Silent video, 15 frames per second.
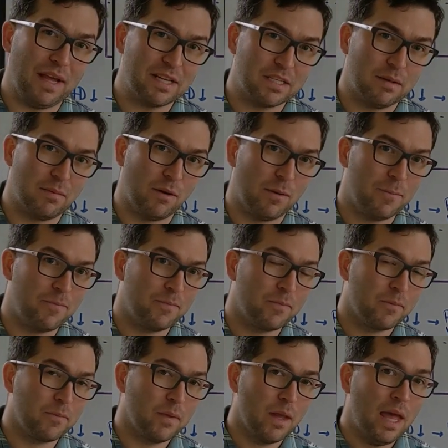flexible.
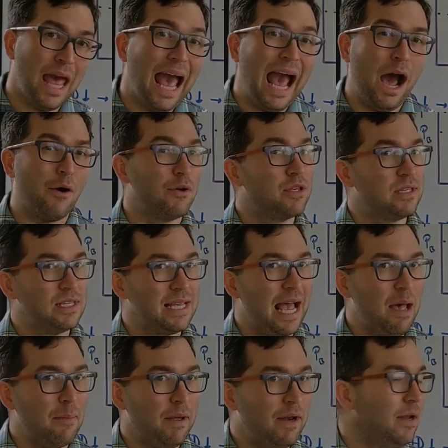How does this
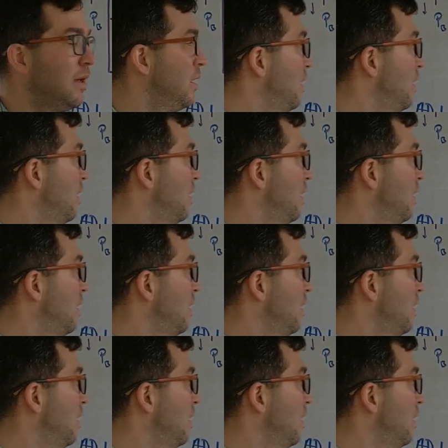happen?